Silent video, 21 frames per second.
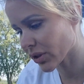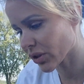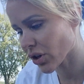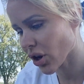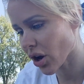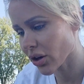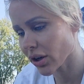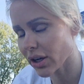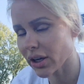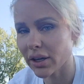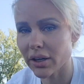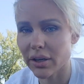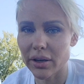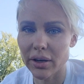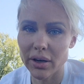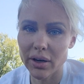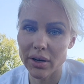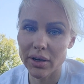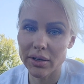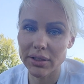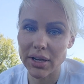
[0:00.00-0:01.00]
stalking
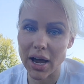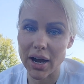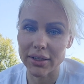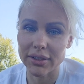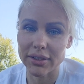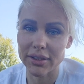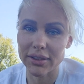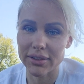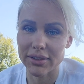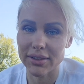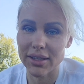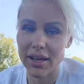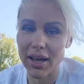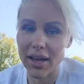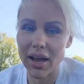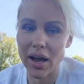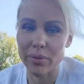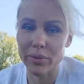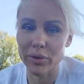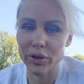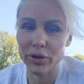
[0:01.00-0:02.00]
tactics that
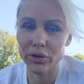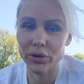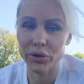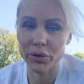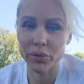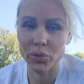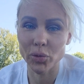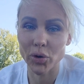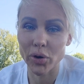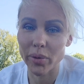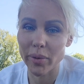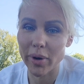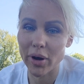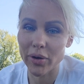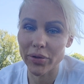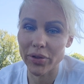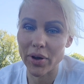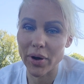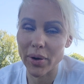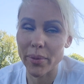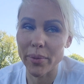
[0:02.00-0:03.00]
I'm going to learn more
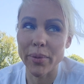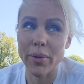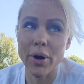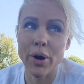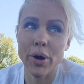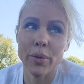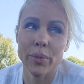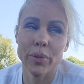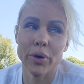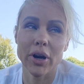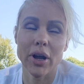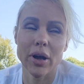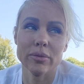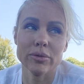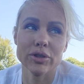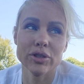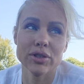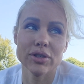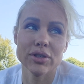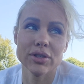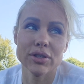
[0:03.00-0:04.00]
about them, but I'm
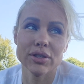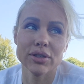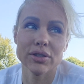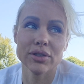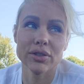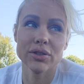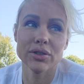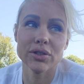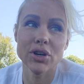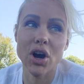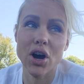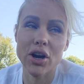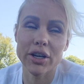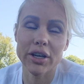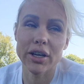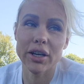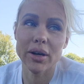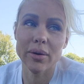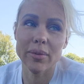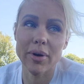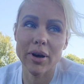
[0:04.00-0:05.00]
just
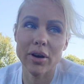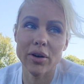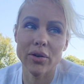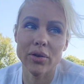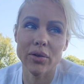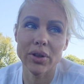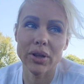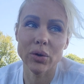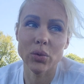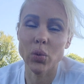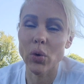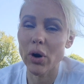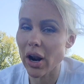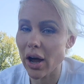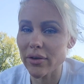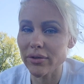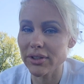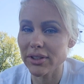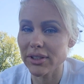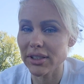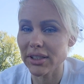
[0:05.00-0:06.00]
talking about like what
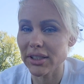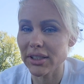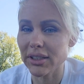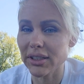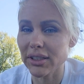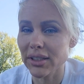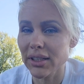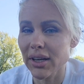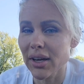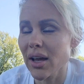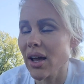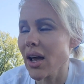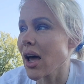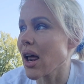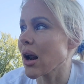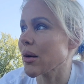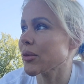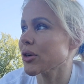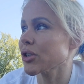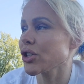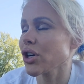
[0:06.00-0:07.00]
I've seen. And
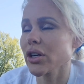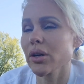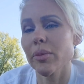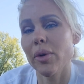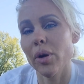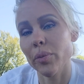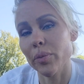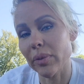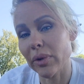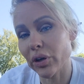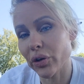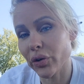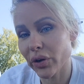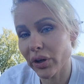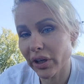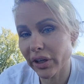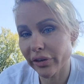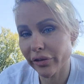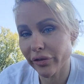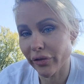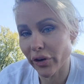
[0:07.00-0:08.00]
I'm going to talk about
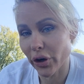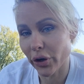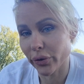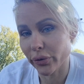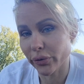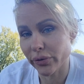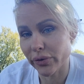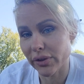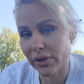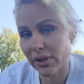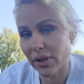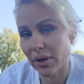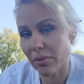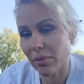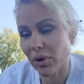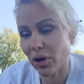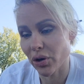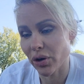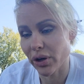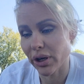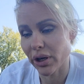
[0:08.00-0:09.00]
mirroring phones and
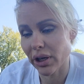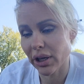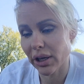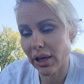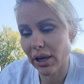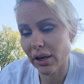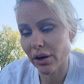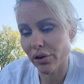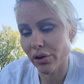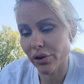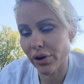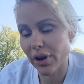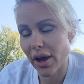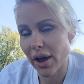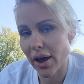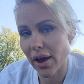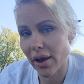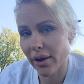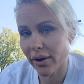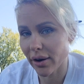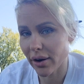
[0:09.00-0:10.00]
mirroring
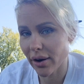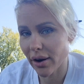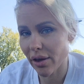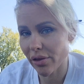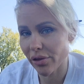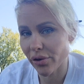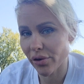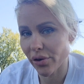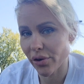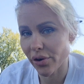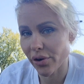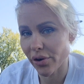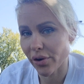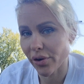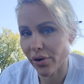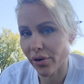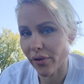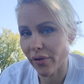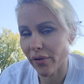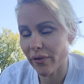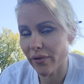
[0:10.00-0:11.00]
internet in another
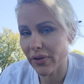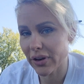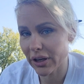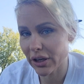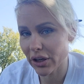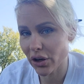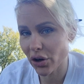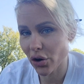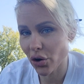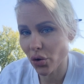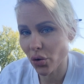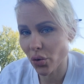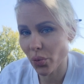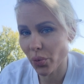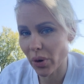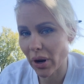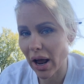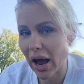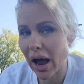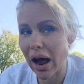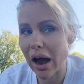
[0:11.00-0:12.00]
video,
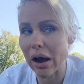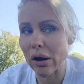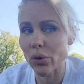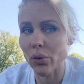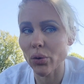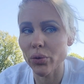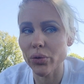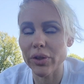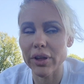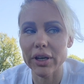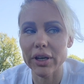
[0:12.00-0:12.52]
but how